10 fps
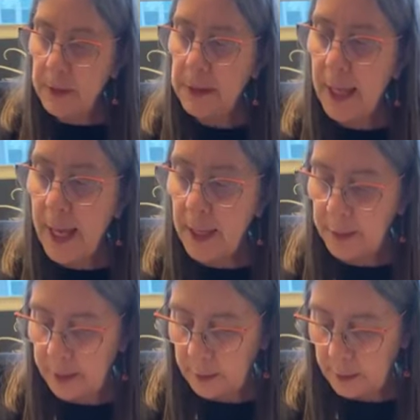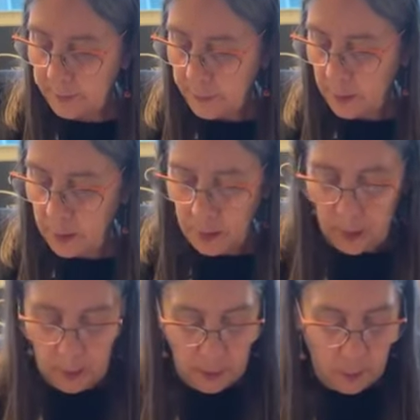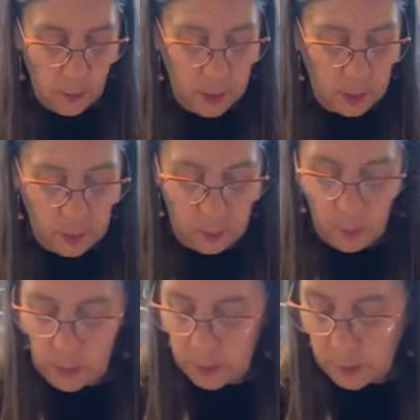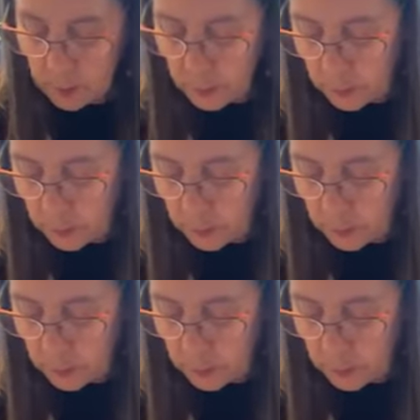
metallic, you want to do